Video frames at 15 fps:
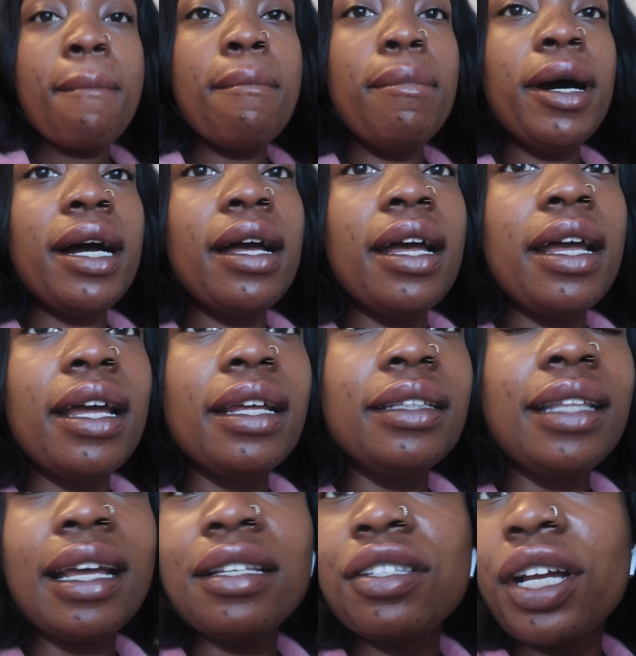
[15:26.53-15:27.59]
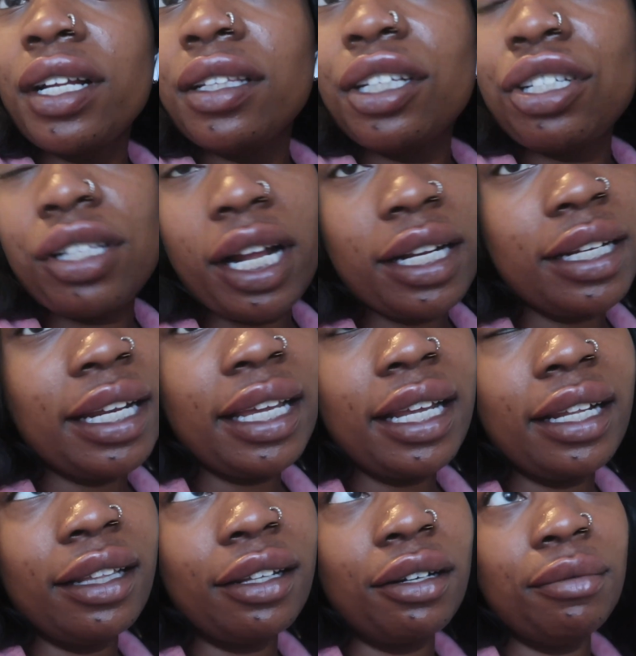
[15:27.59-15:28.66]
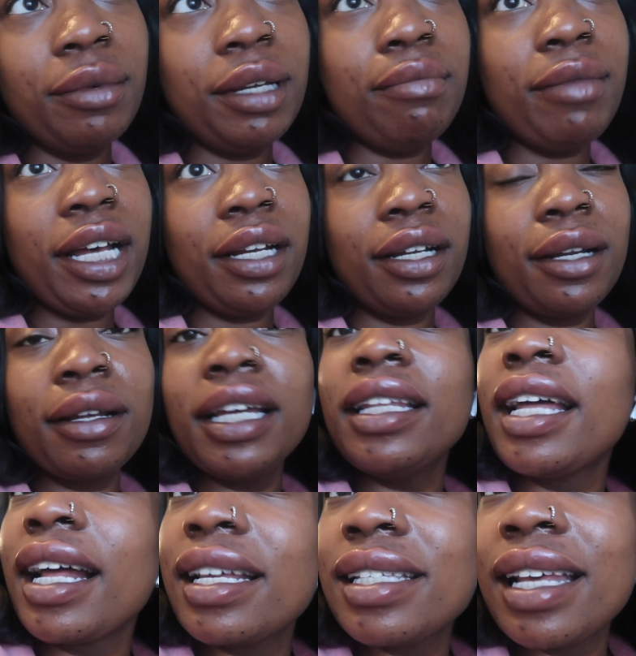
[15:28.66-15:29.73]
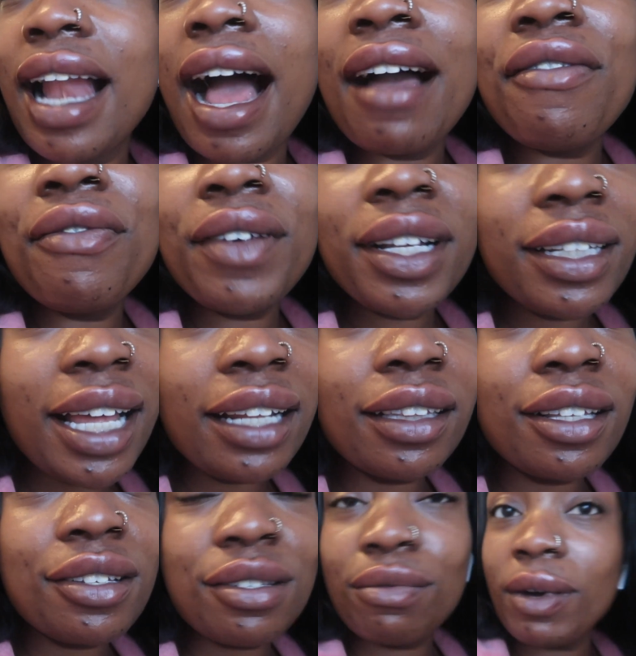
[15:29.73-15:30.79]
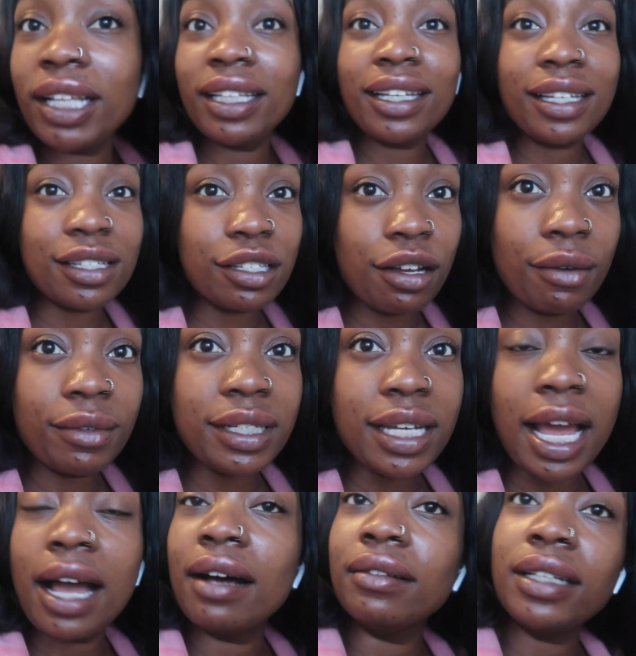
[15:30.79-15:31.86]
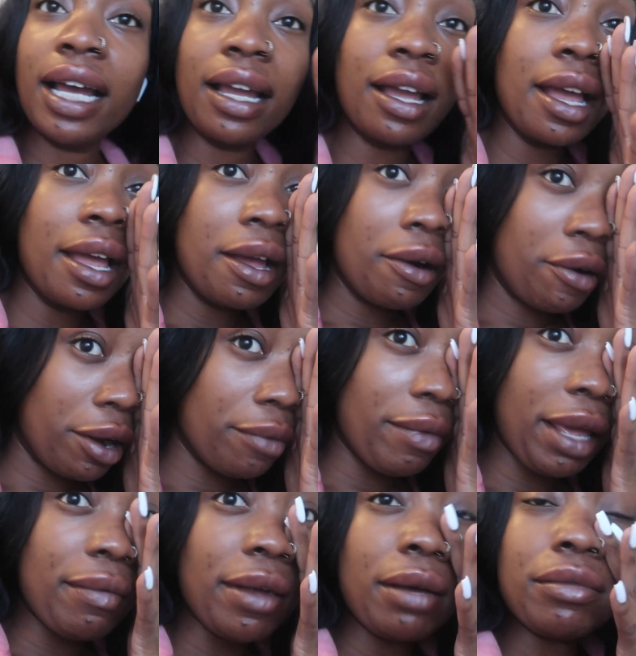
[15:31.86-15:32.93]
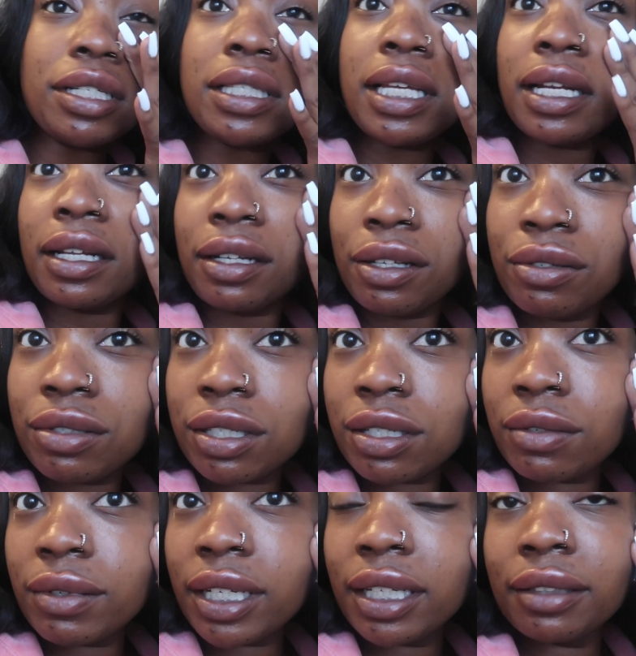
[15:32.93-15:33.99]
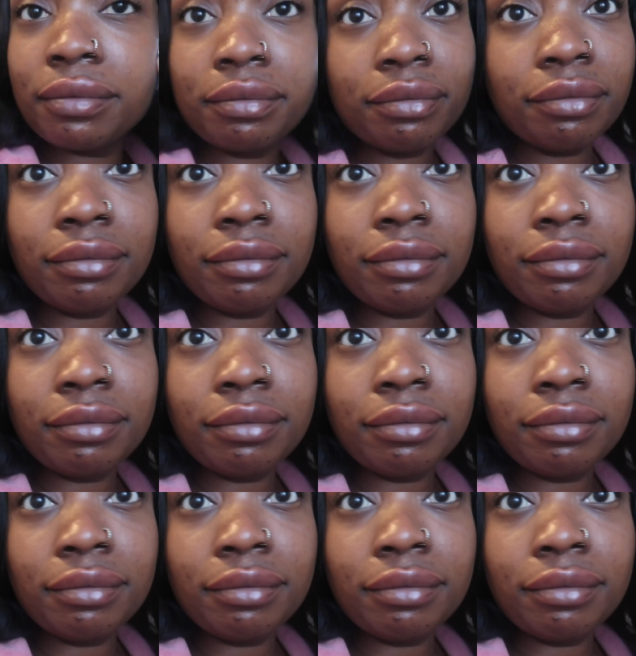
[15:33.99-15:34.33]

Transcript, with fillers: but they start they're starting to get a little bit better and like i said i feel like the swelling is going down like or maybe i'm just getting used to it